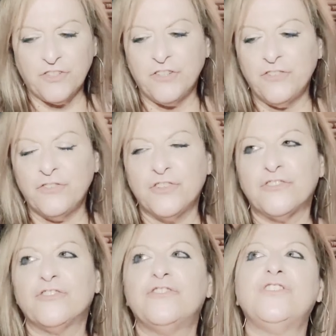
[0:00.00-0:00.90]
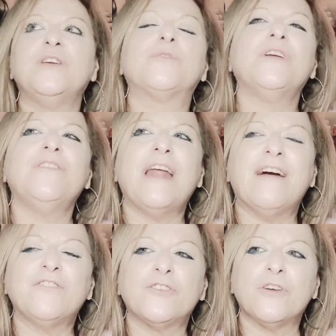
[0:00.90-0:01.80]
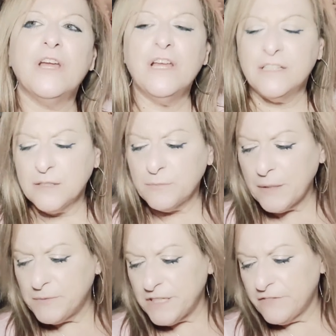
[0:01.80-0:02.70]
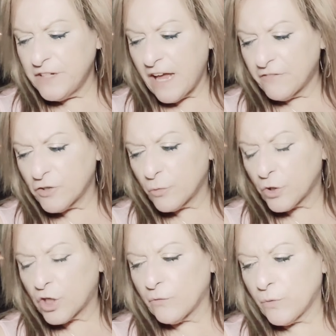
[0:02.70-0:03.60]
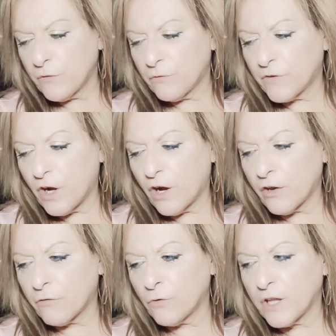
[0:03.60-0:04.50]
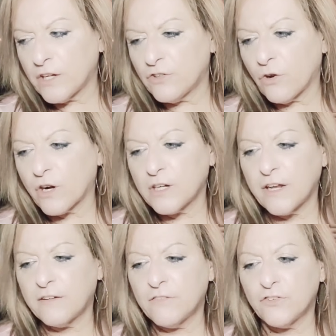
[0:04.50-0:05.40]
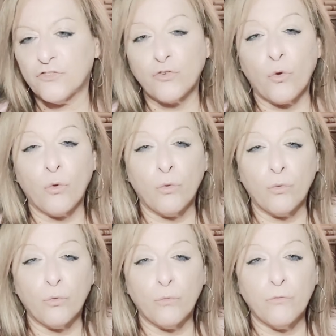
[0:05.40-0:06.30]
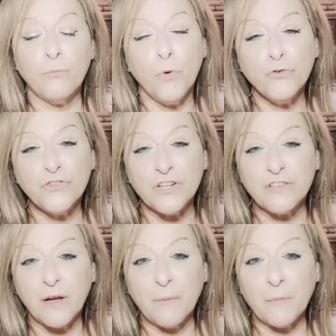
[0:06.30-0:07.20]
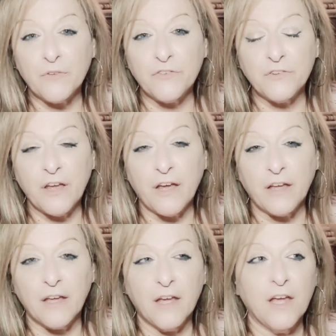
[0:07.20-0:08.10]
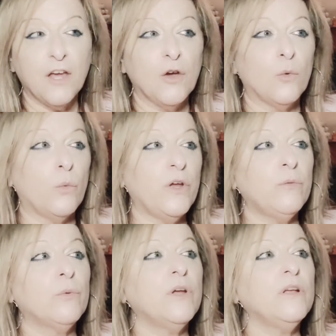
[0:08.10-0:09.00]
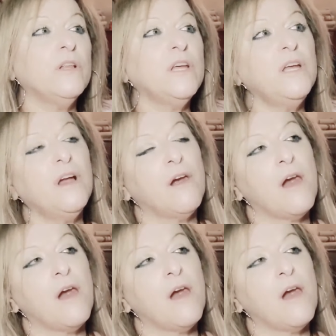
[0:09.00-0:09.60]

gives you this deeper, sometimes even after we've gone through like a dark night of the soul, most of the time I would say, we really